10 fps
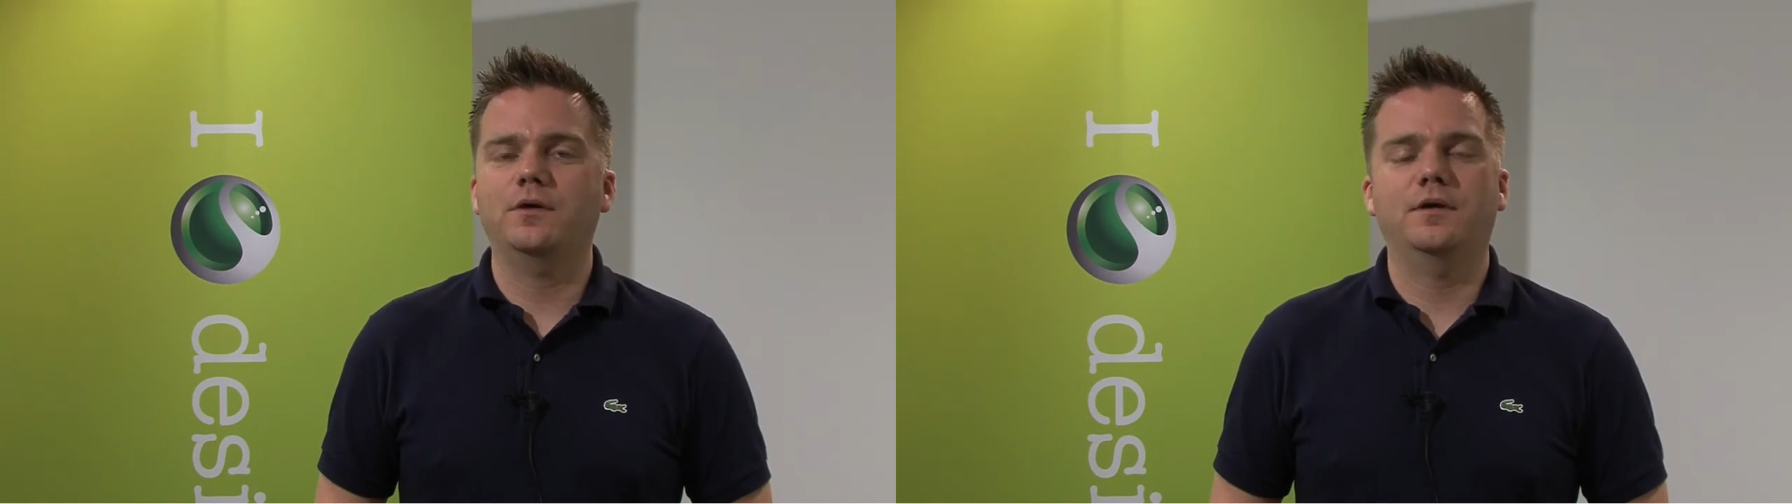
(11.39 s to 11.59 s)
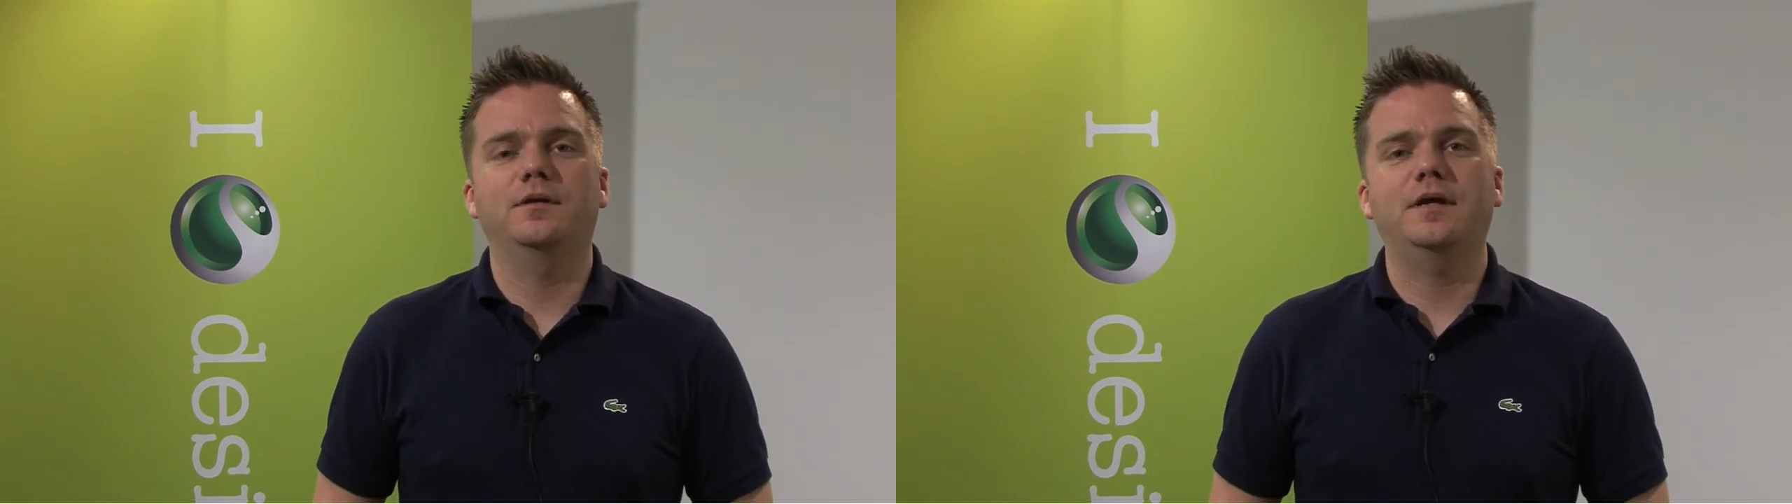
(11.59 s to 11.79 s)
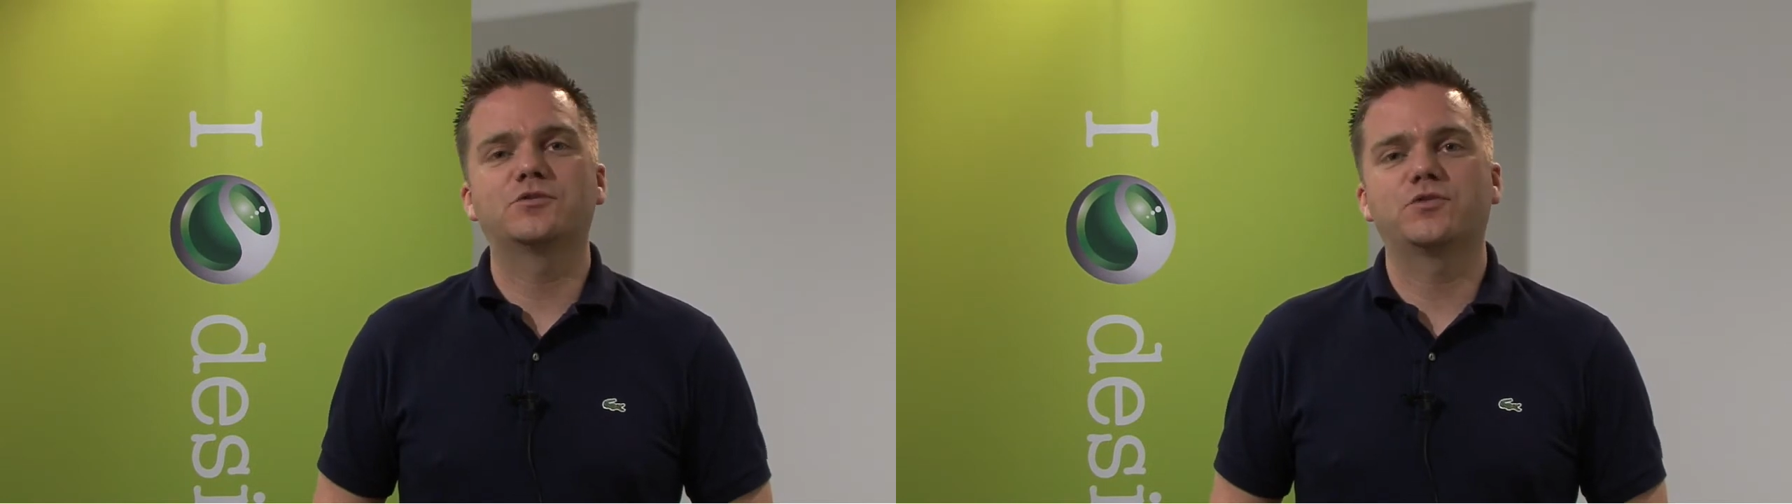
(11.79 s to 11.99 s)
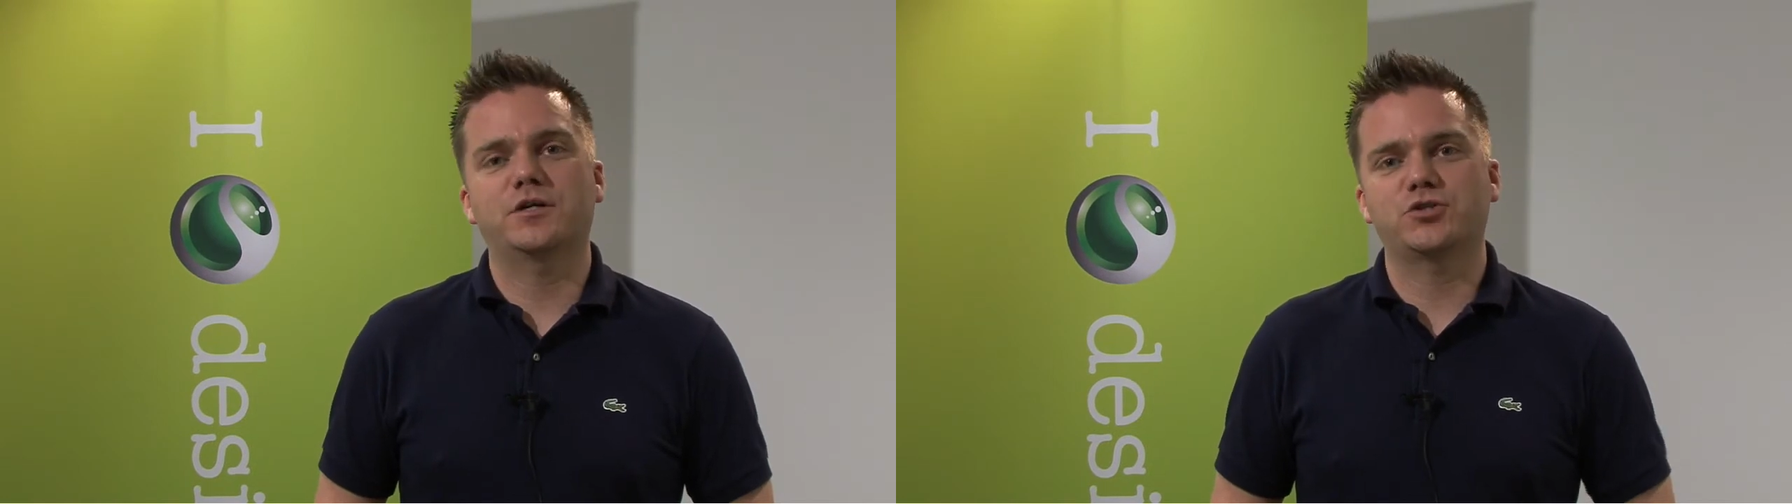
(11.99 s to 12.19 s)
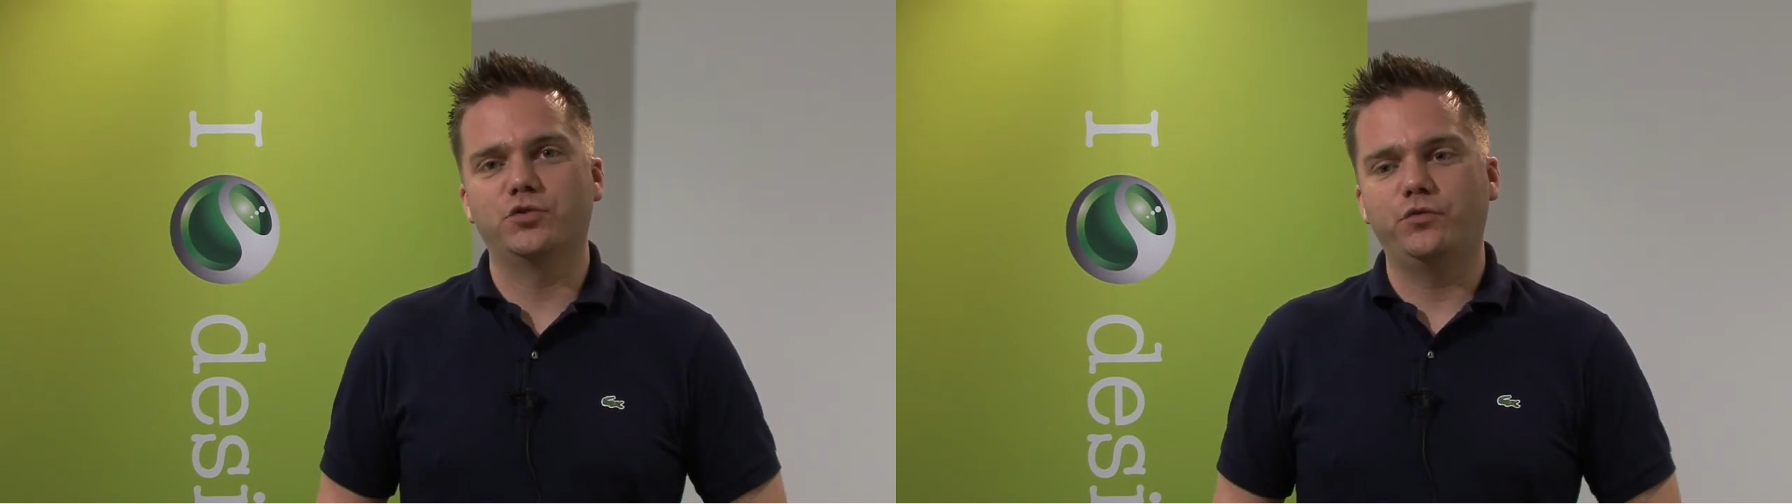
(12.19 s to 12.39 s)
an
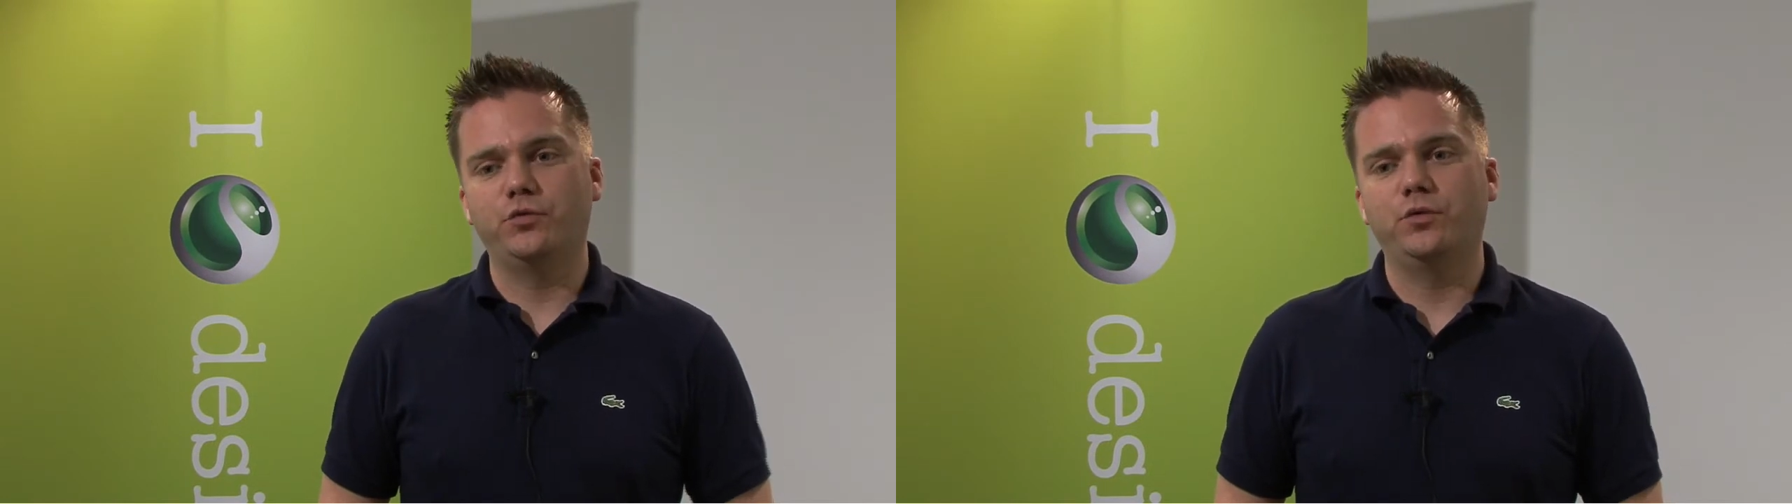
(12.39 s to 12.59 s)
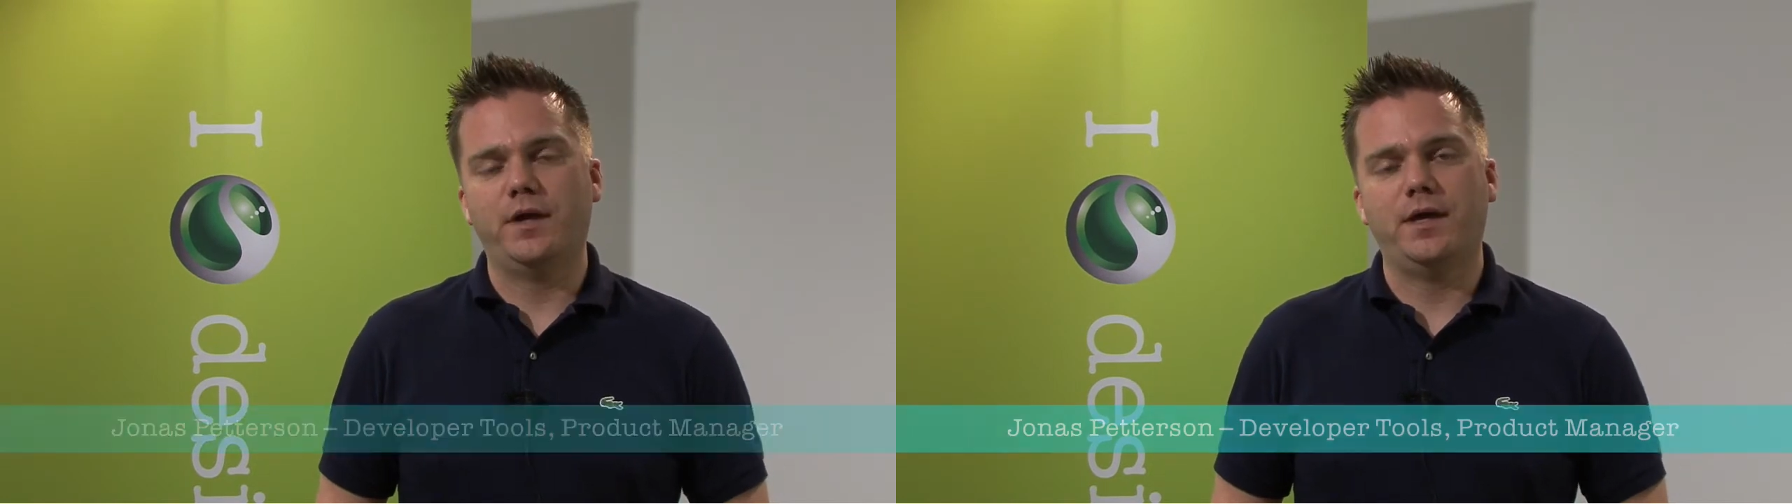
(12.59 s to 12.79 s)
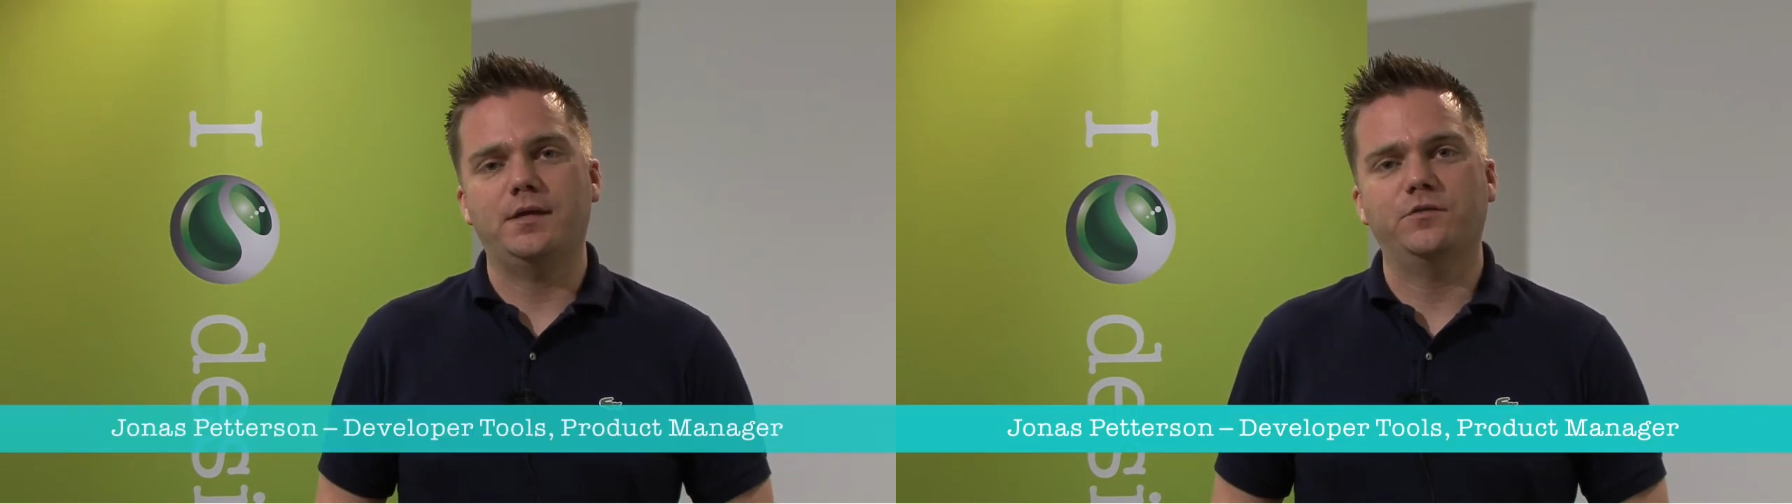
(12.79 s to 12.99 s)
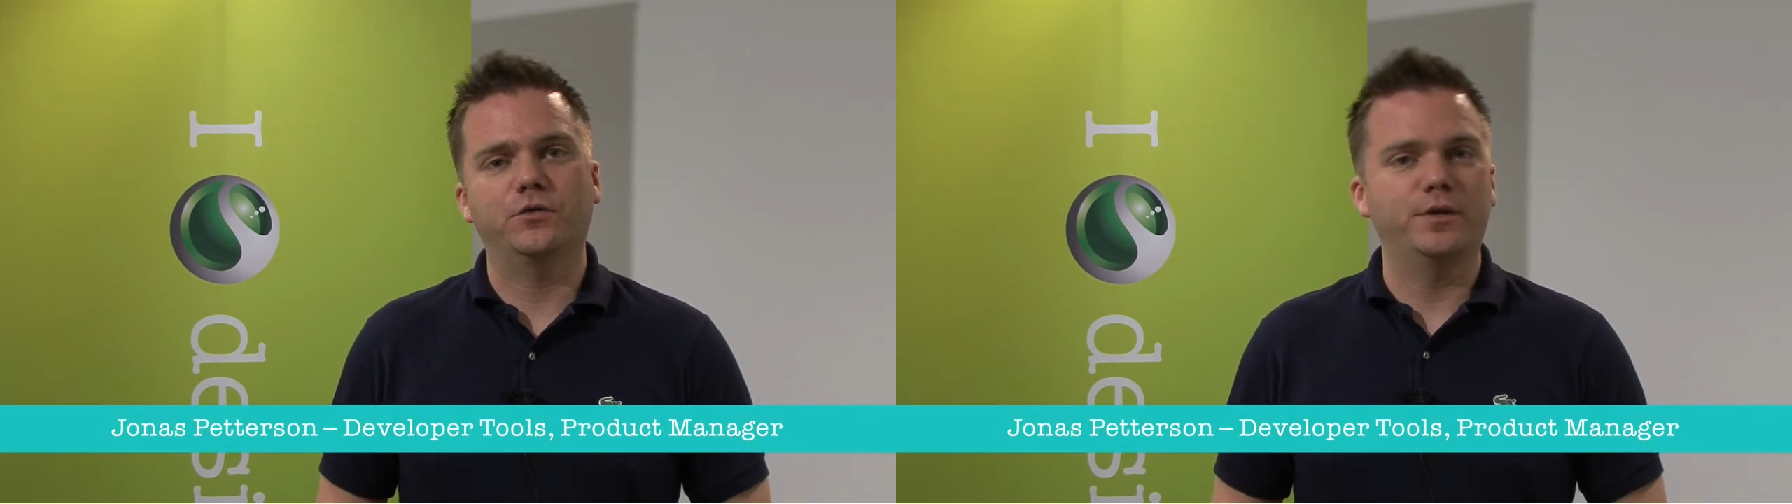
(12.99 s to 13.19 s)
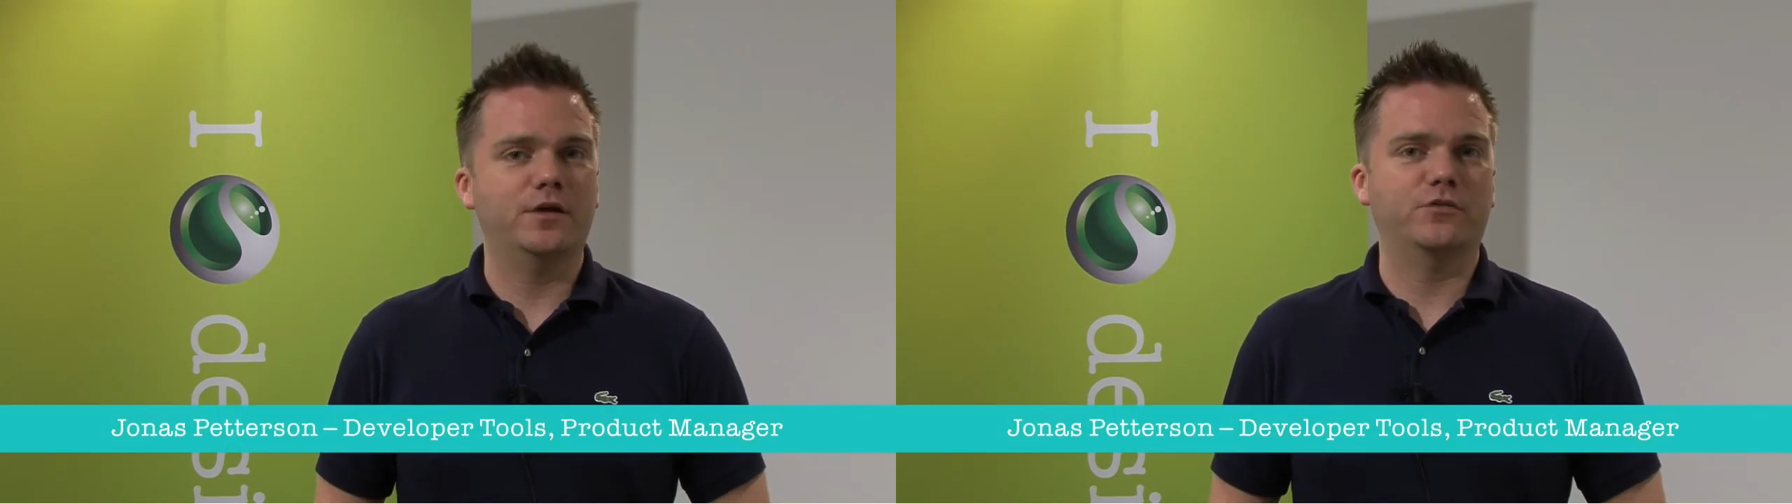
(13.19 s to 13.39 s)
introduction to a
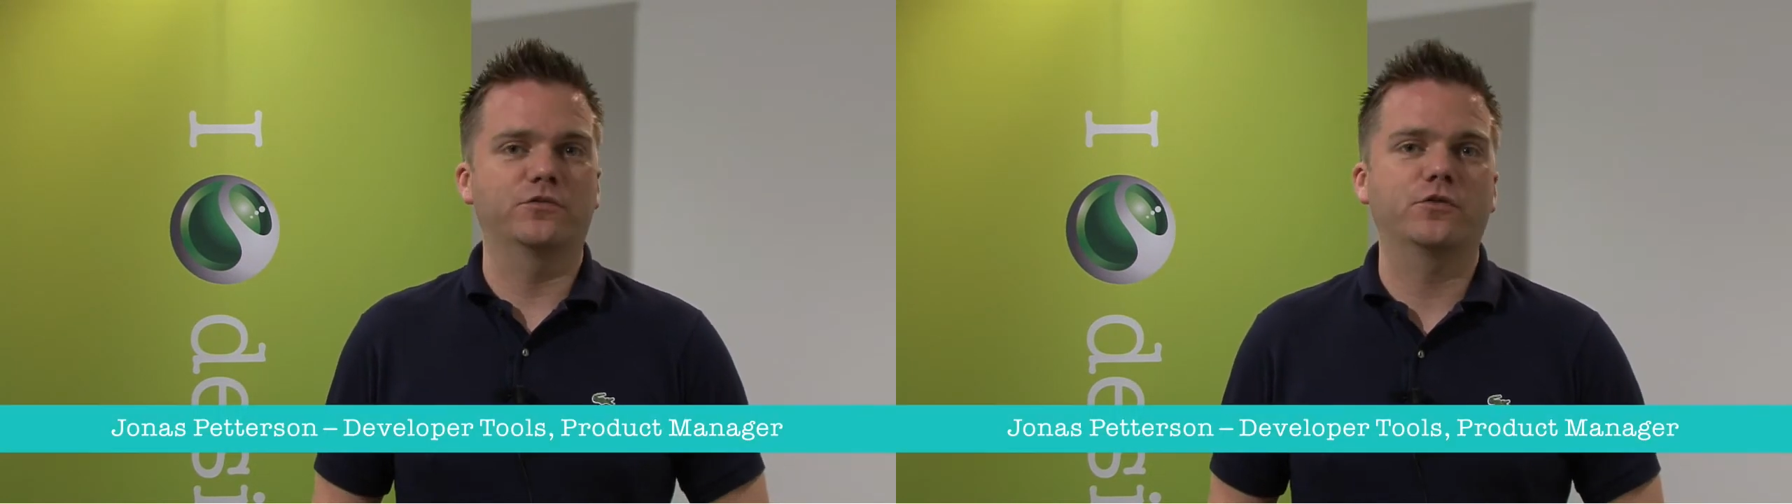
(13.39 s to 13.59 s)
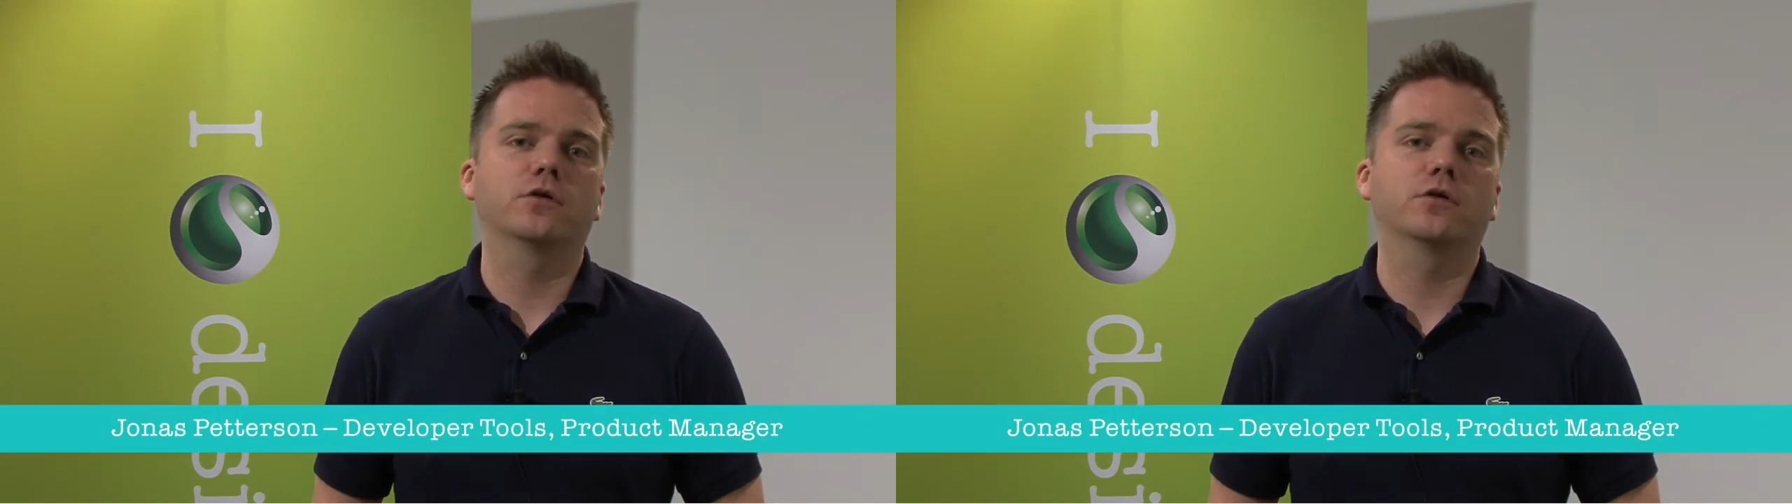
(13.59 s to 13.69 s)
Sony Ericsson